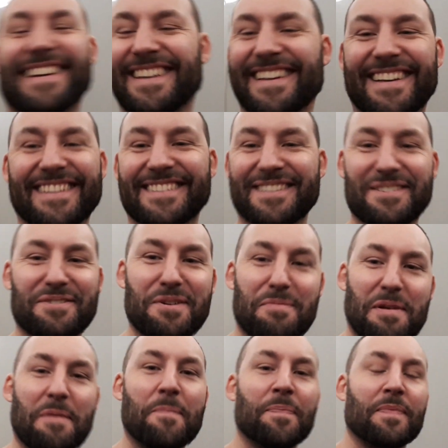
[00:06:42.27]
Yeah, this is
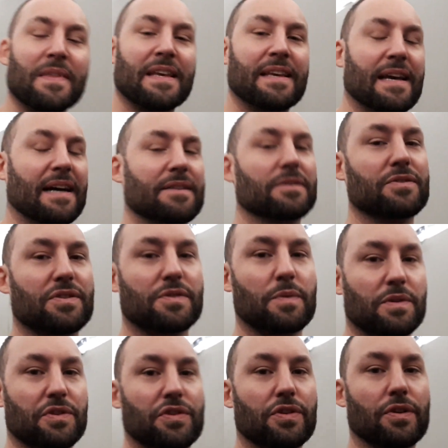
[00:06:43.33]
trippy. Yeah, I don't just
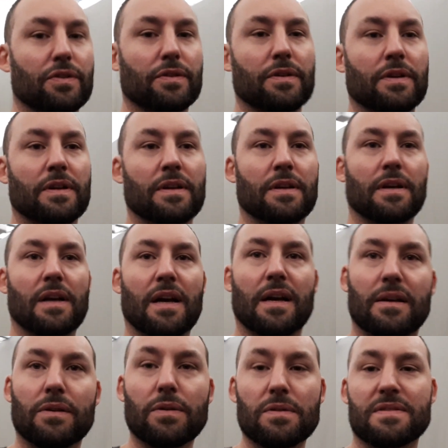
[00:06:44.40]
want to show
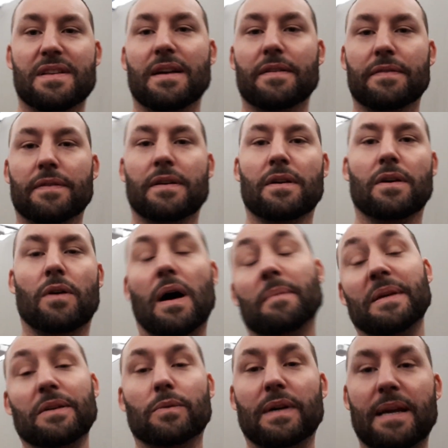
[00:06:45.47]
cool stuff. I
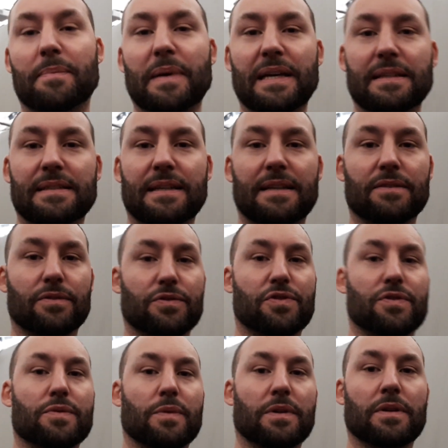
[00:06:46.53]
mean, what I paint, and I don't
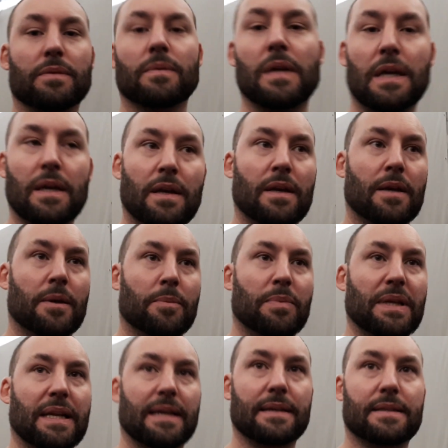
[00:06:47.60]
just want to
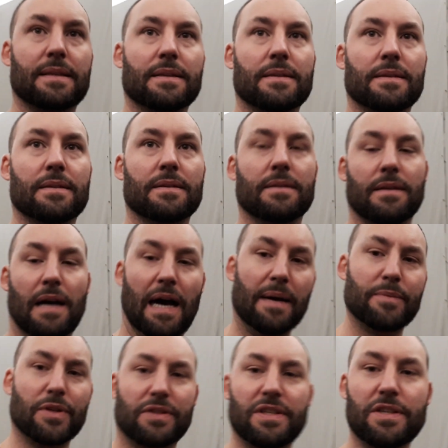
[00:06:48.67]
be like,
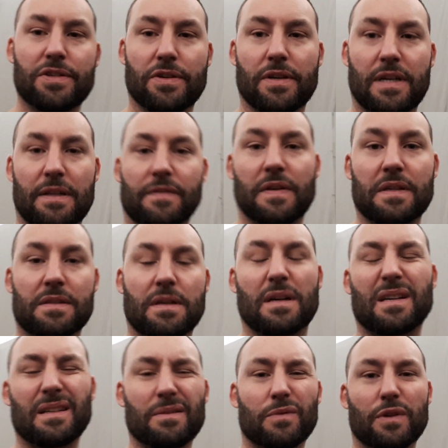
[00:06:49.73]
I'm your teacher kind of thing. So I
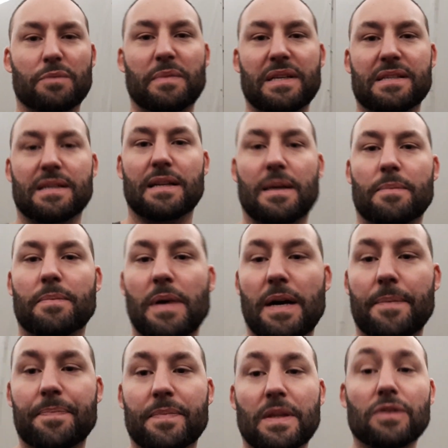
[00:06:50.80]
kind of want to mix it up.
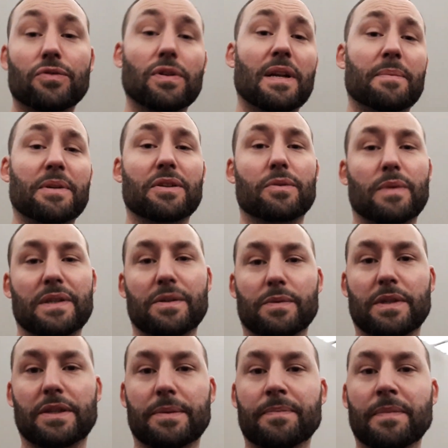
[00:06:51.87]
But do let me know what you
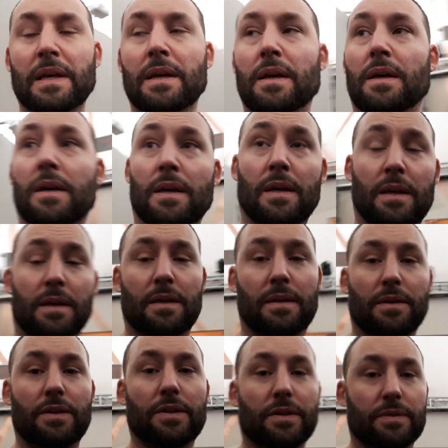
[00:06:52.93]
want
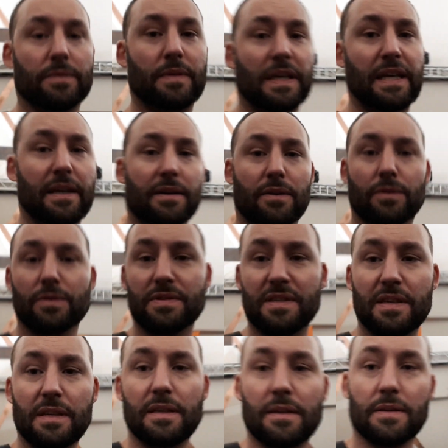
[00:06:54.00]
to, hear or
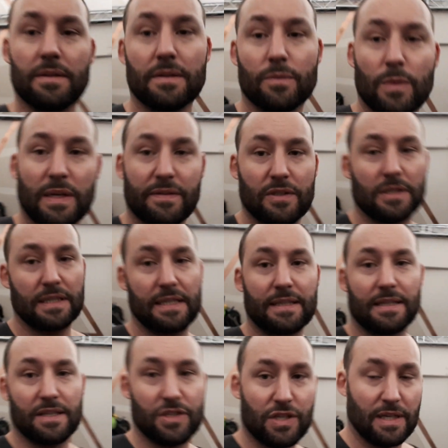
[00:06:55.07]
see and whatever, and
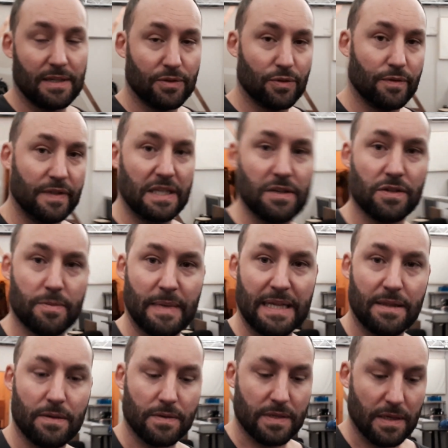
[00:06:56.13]
I shall do videos
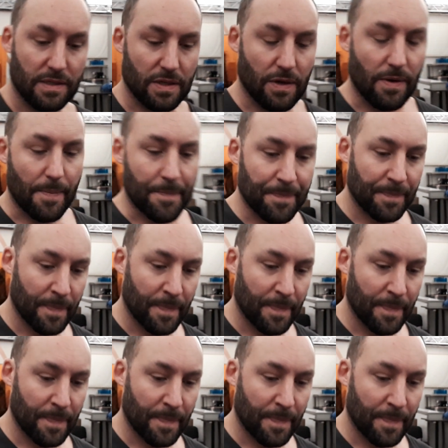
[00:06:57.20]
about those. So